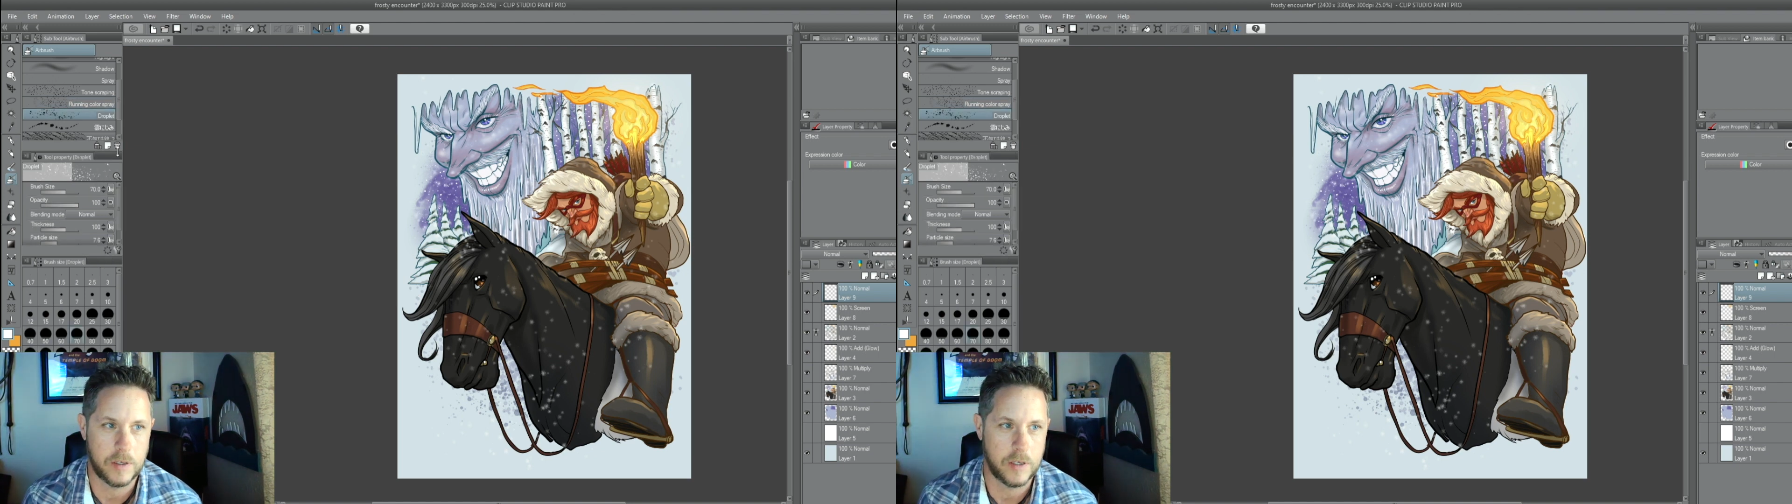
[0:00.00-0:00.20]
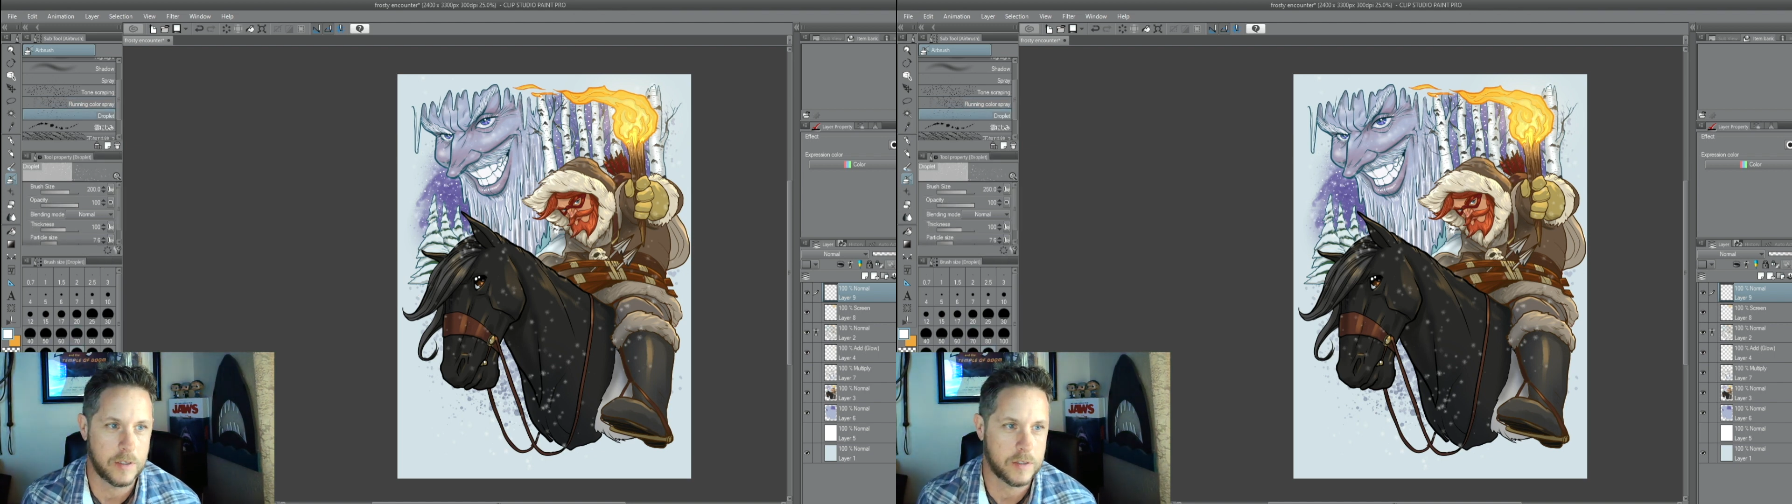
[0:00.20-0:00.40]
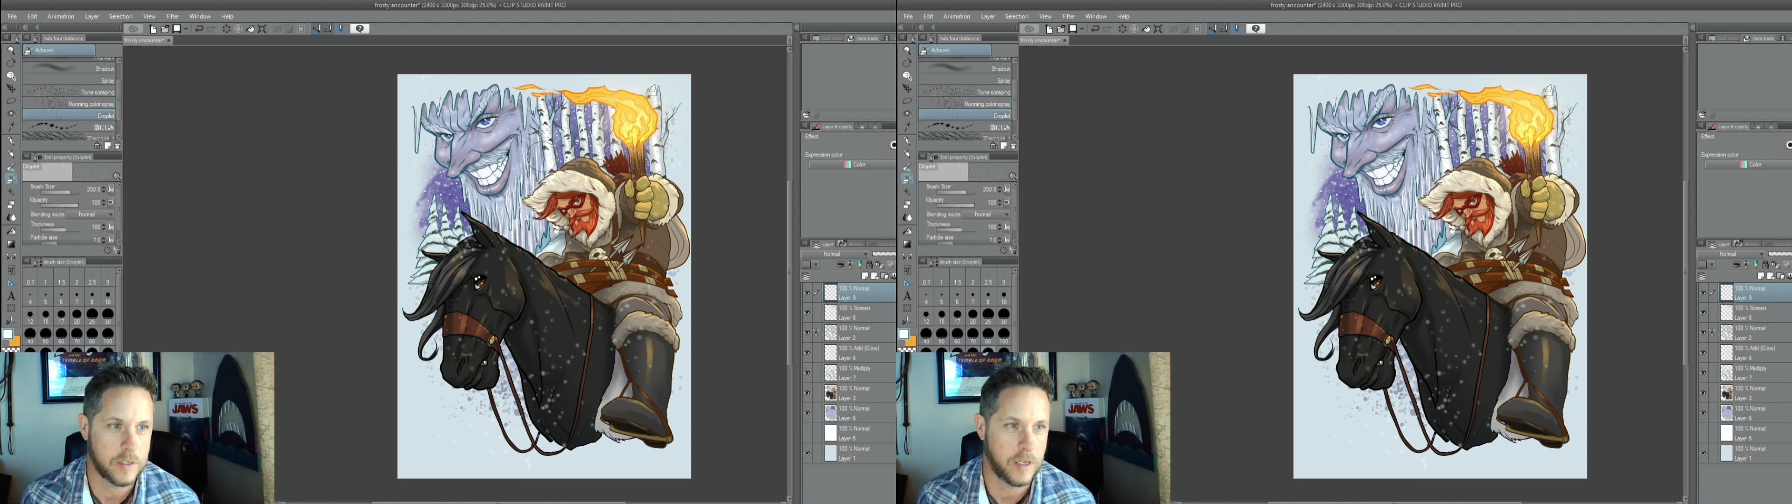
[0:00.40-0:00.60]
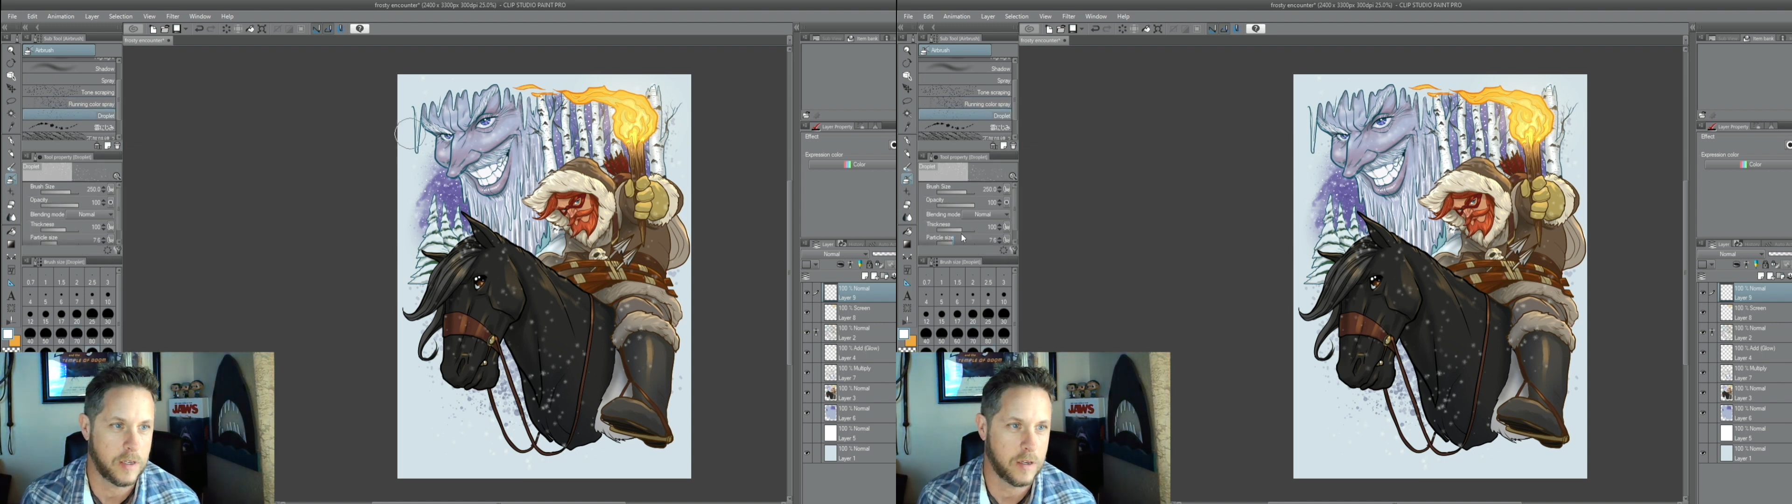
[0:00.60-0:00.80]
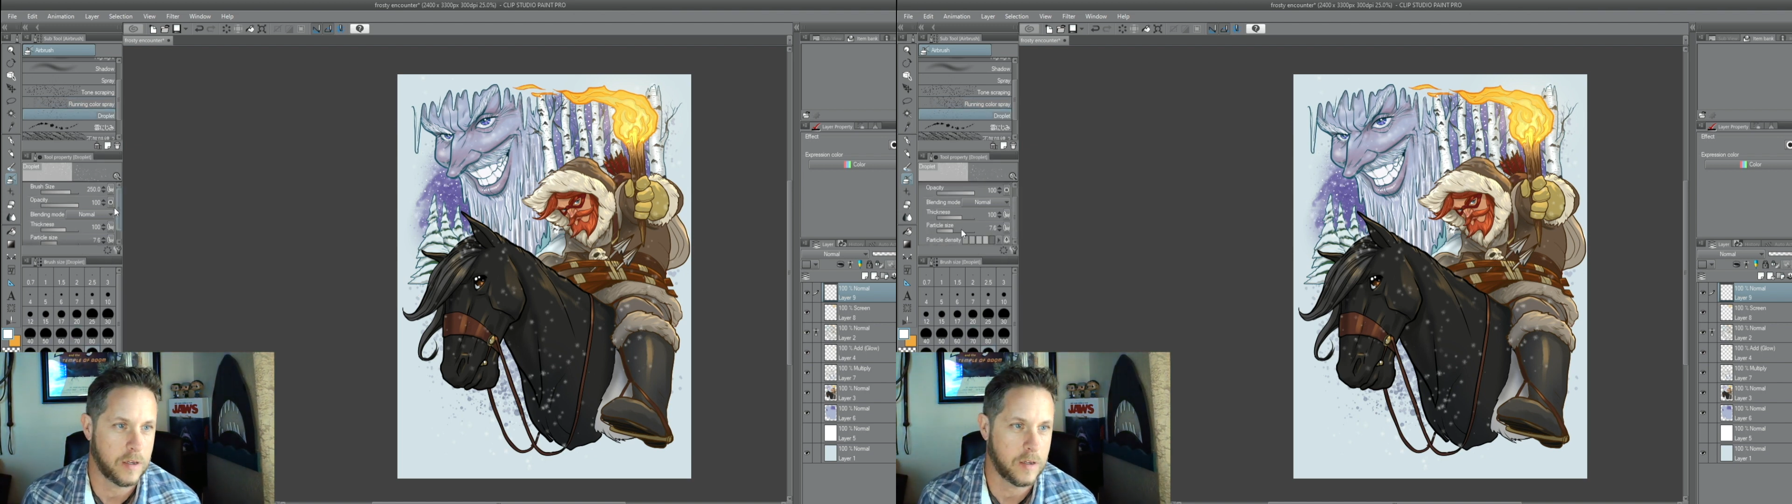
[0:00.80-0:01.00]
It's
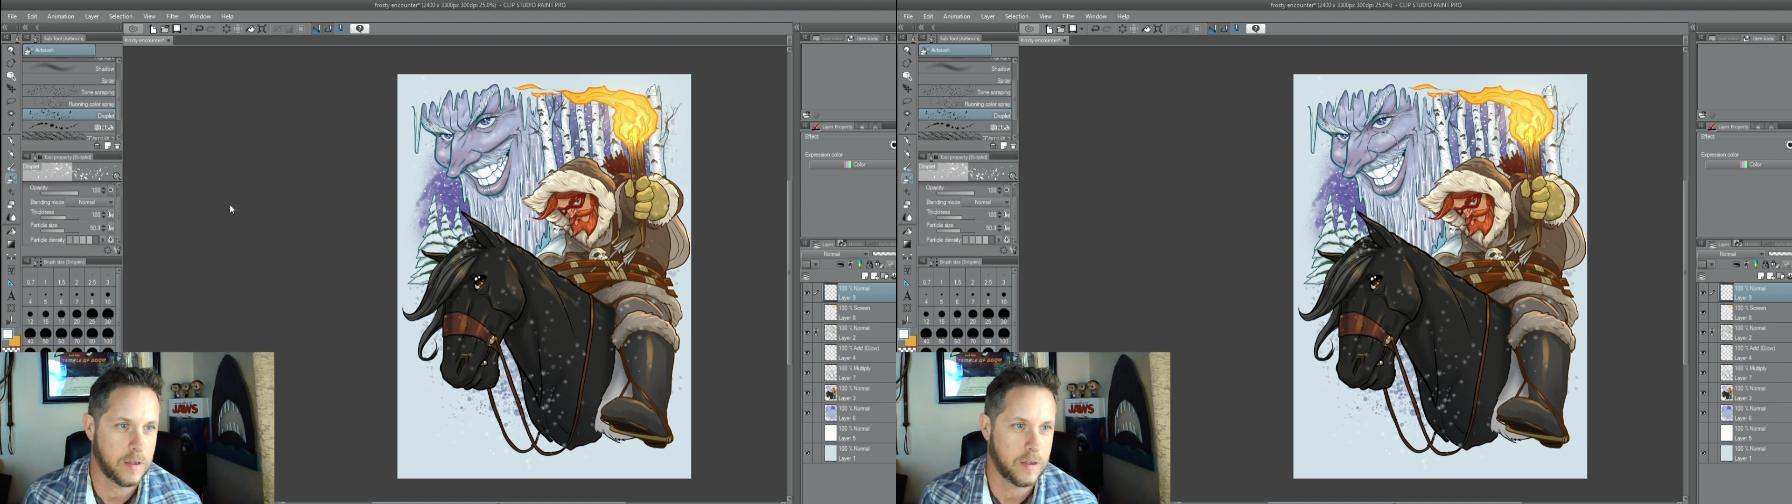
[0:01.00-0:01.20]
a,